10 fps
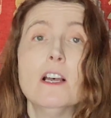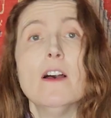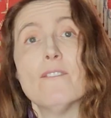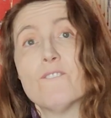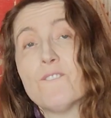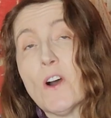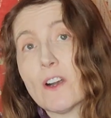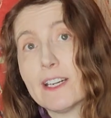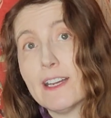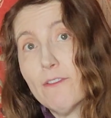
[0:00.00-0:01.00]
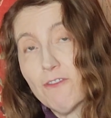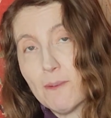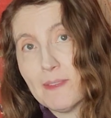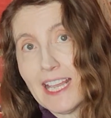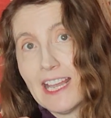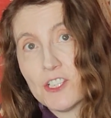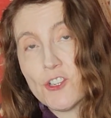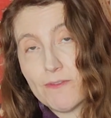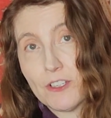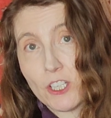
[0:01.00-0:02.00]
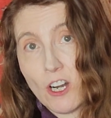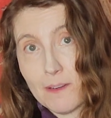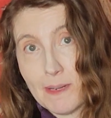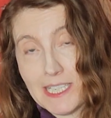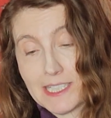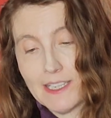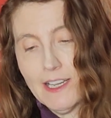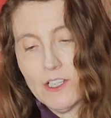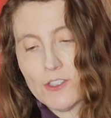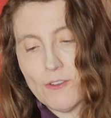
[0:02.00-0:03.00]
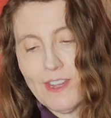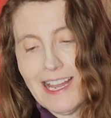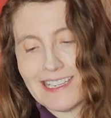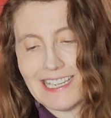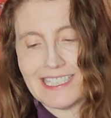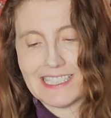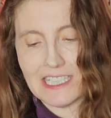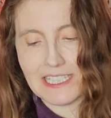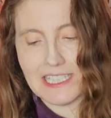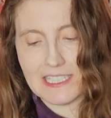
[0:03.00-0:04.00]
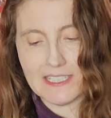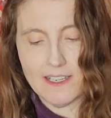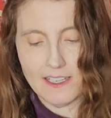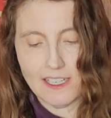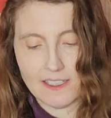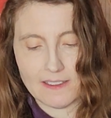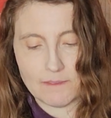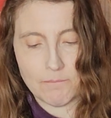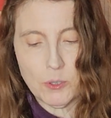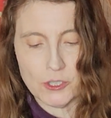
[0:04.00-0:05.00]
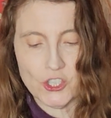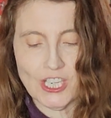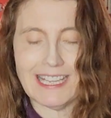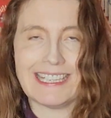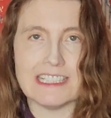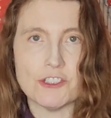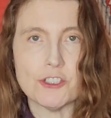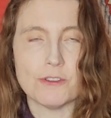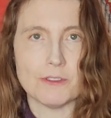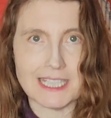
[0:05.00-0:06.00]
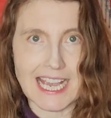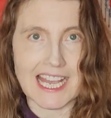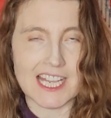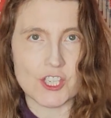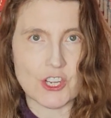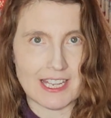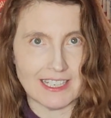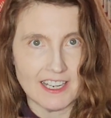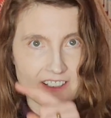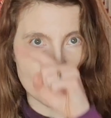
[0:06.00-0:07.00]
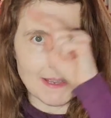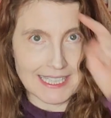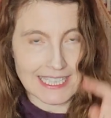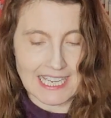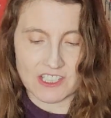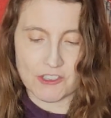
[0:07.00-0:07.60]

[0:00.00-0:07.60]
far enough from the edge of your garment so that it doesn't push into the edge and kind of make the edge